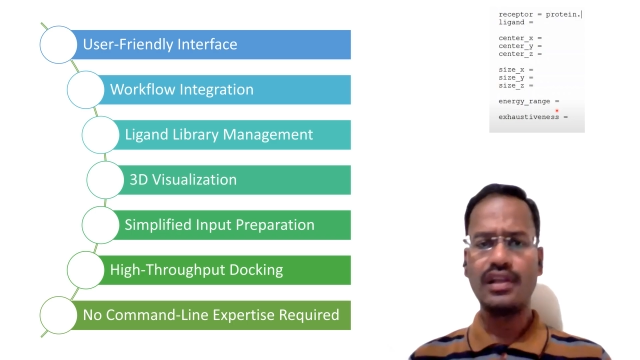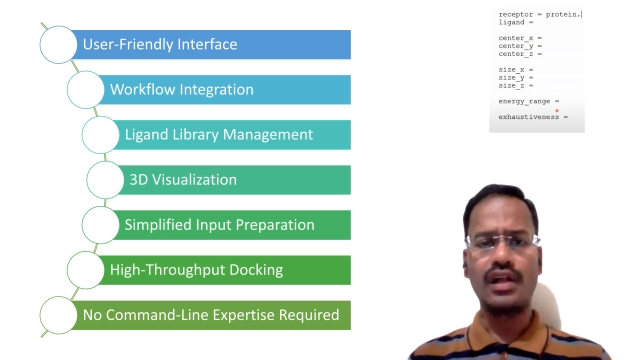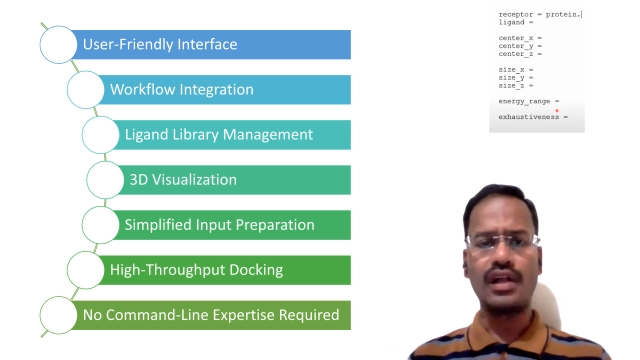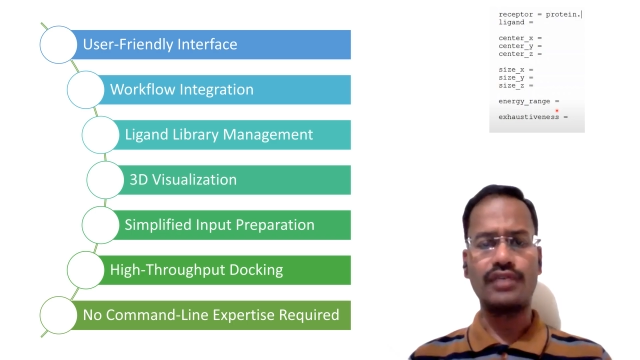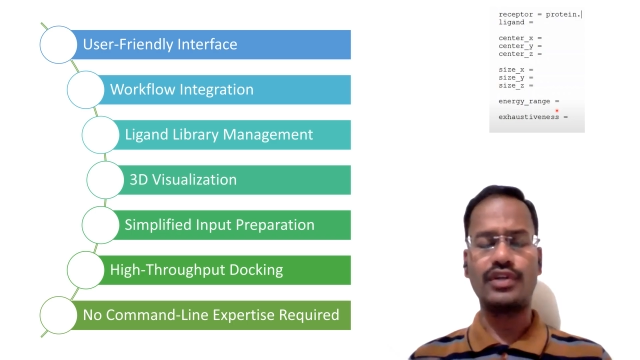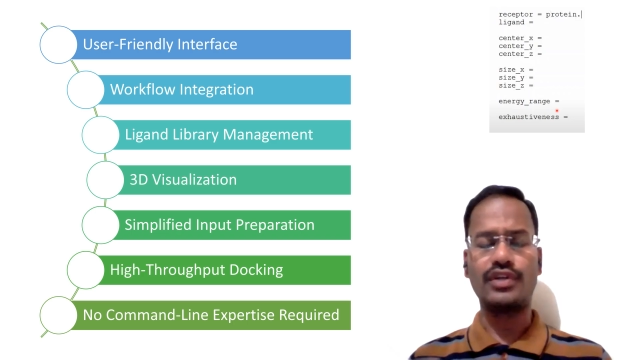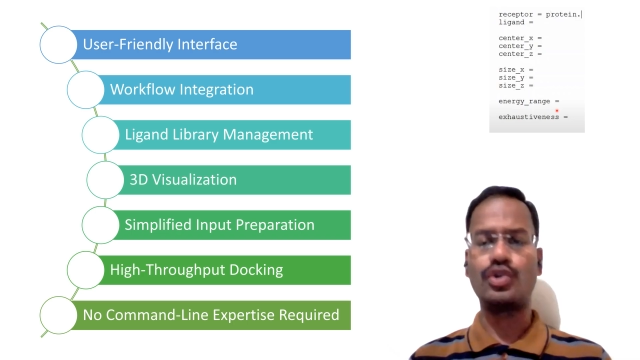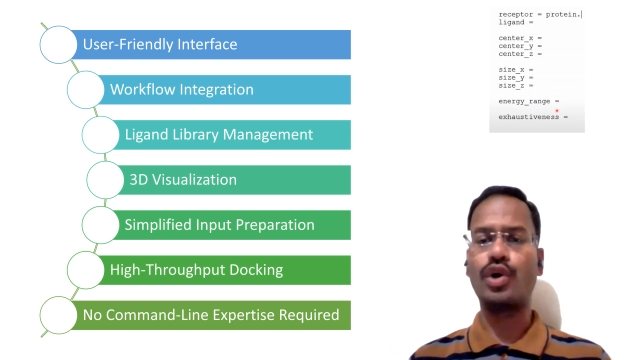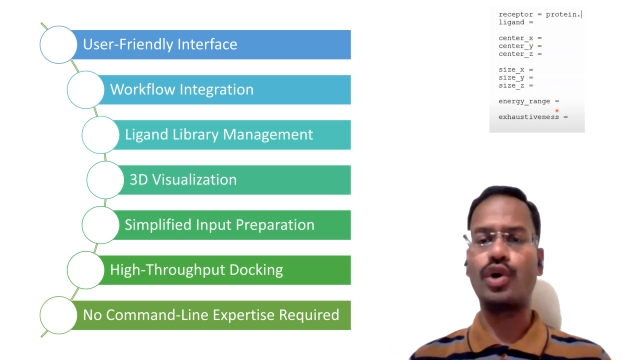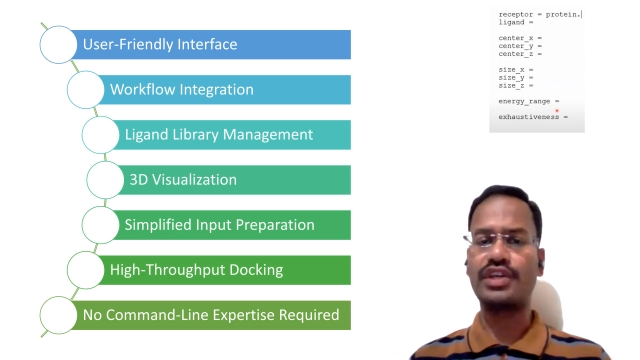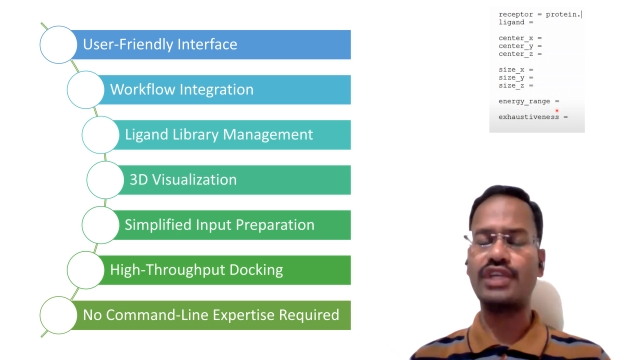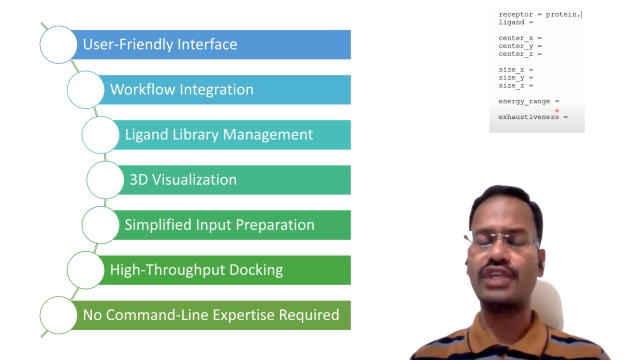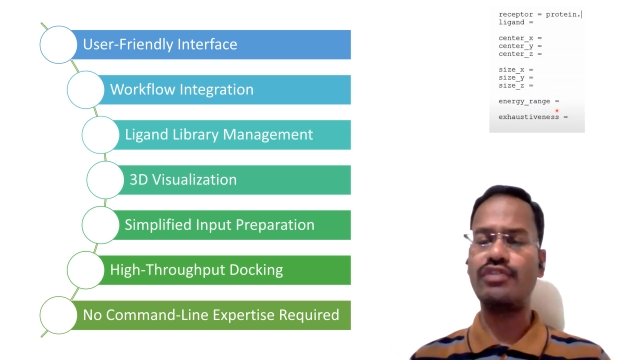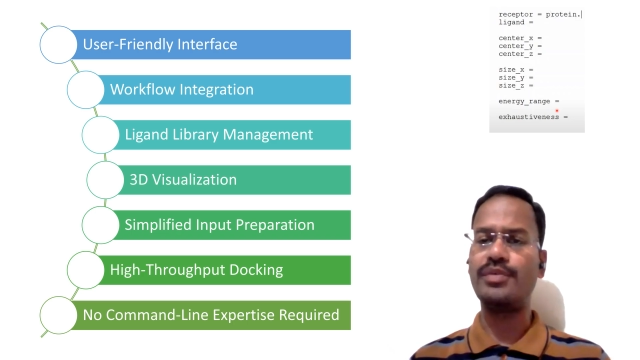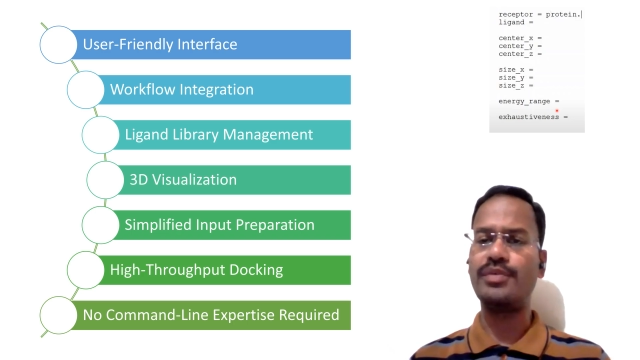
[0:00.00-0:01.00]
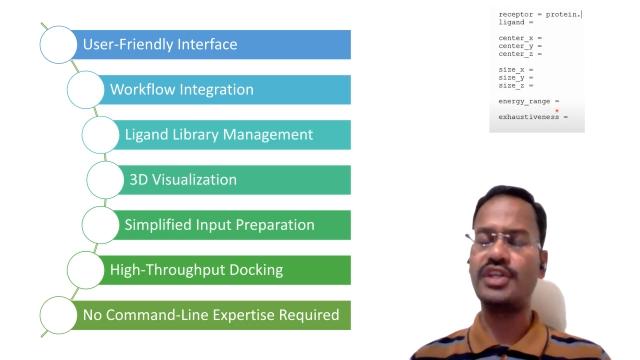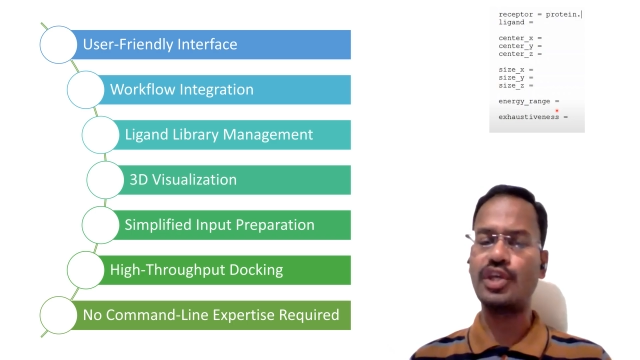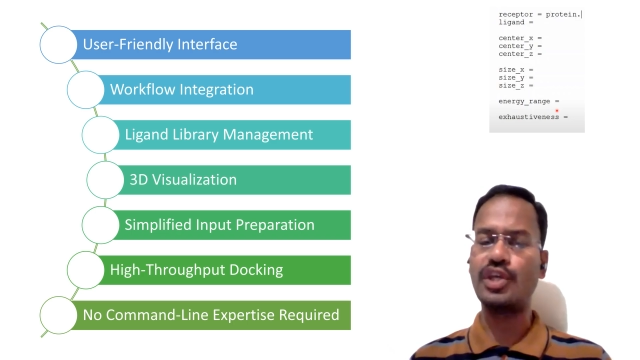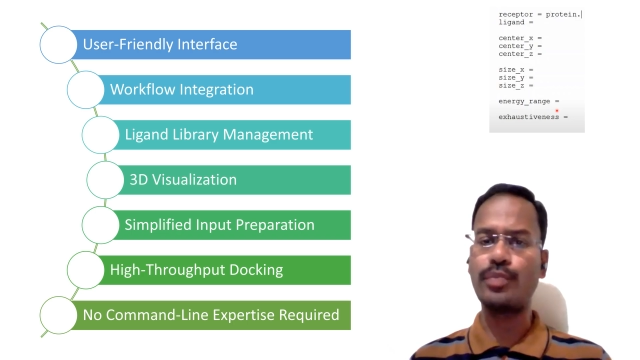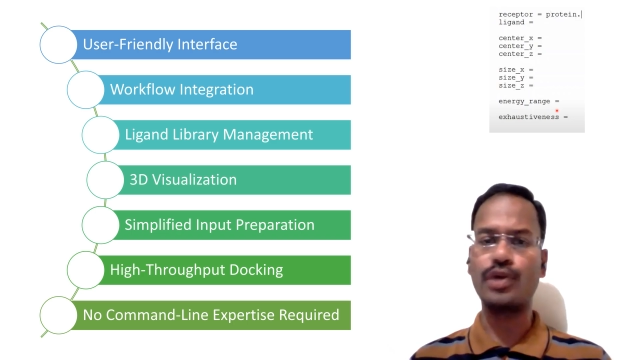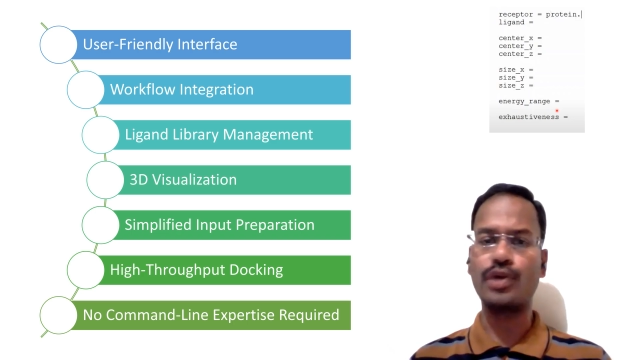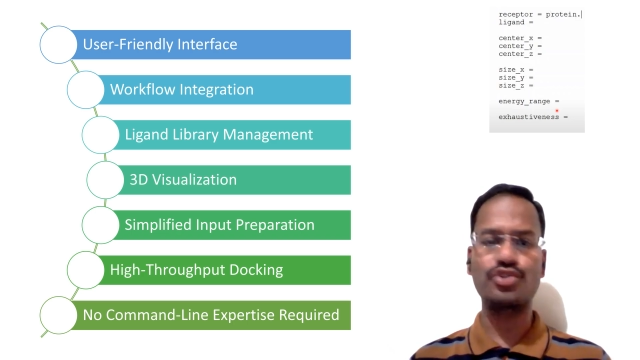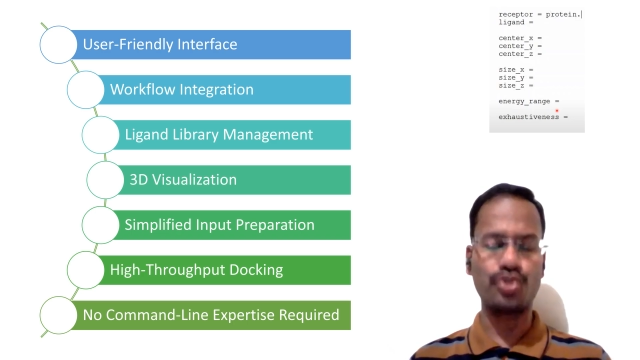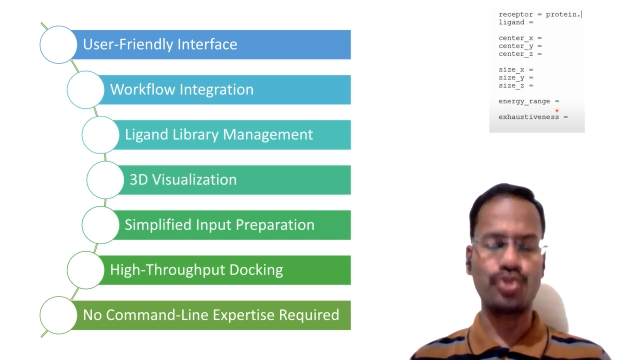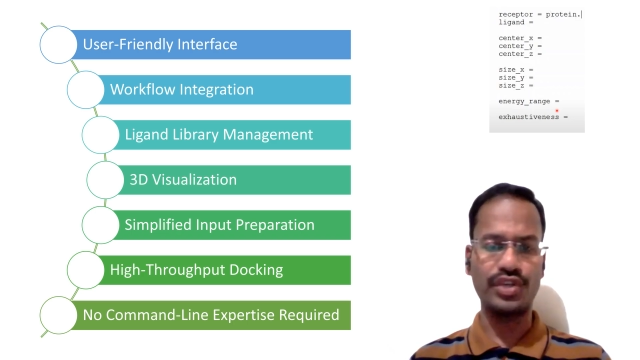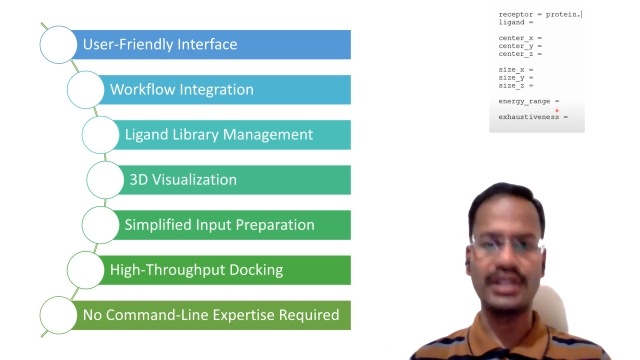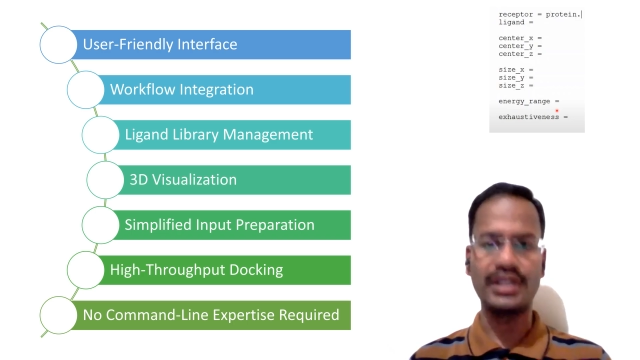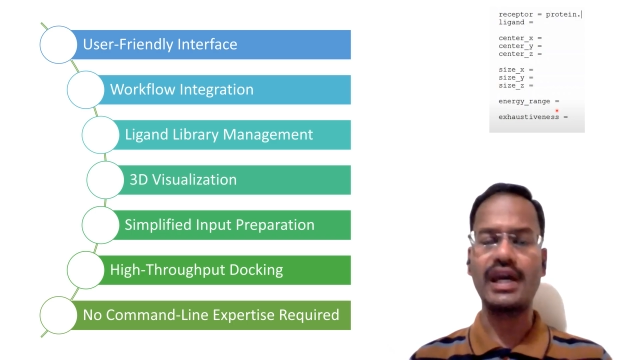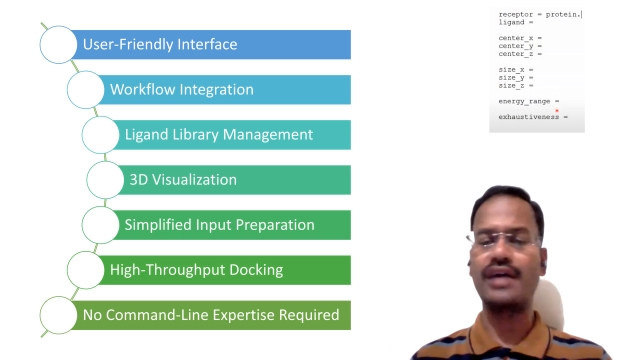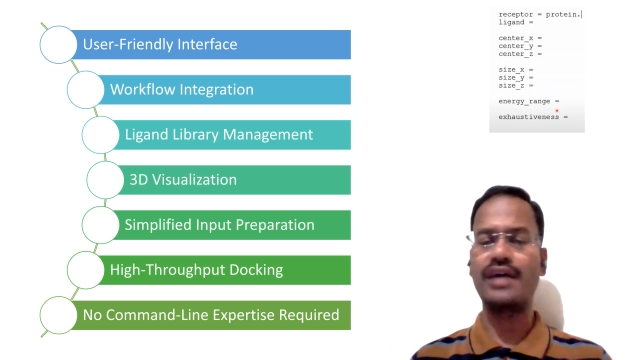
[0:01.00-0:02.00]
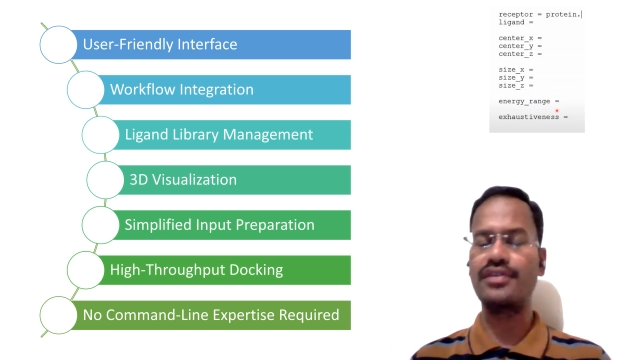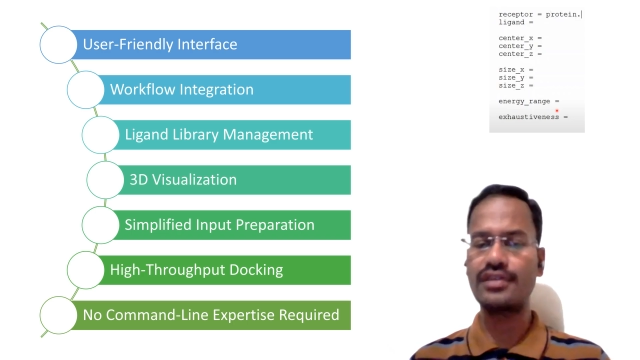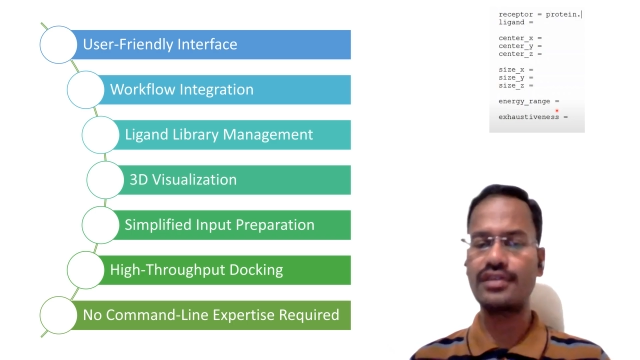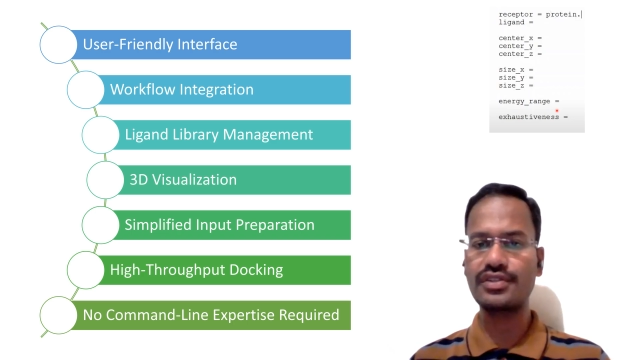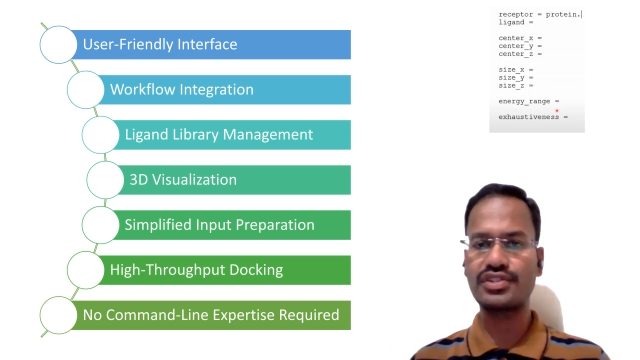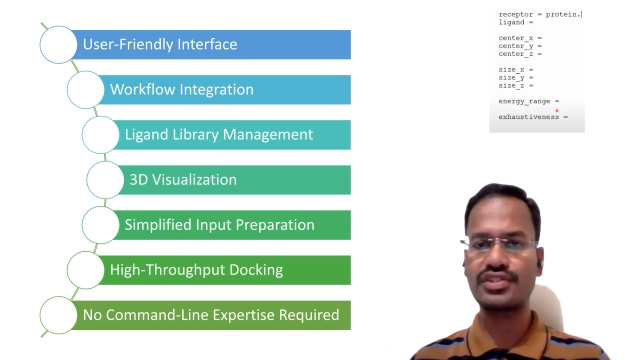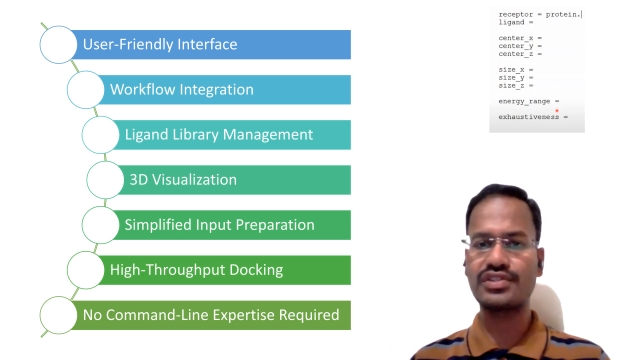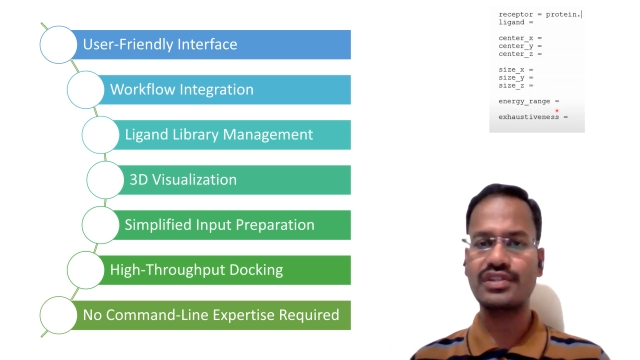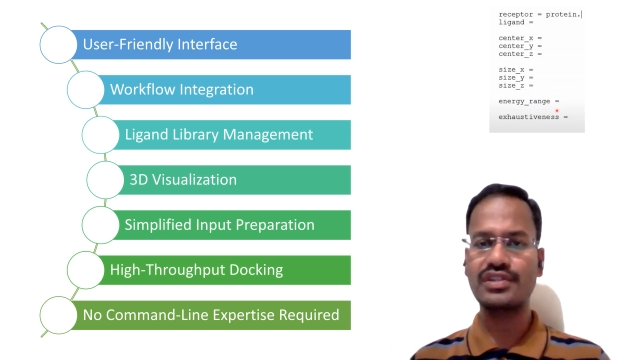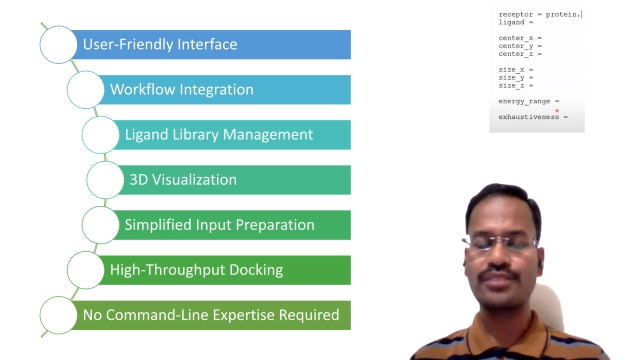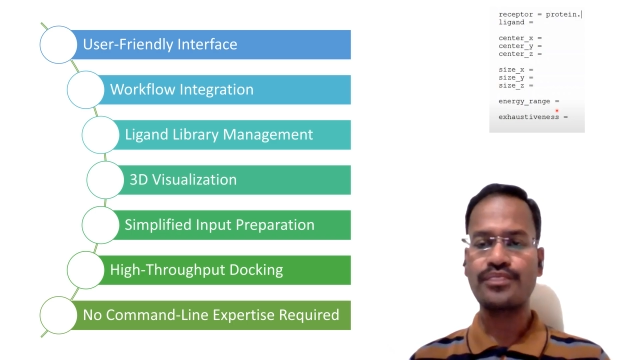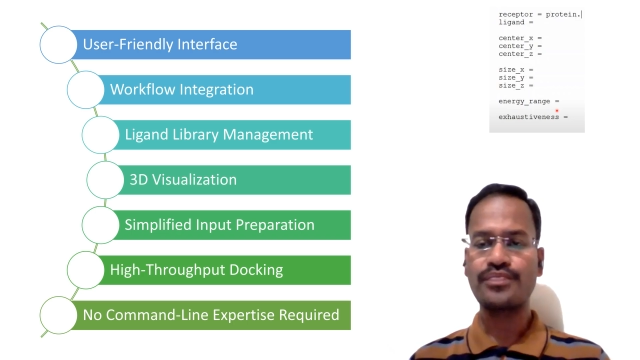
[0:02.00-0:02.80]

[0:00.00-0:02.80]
our docking will be keep on showing errors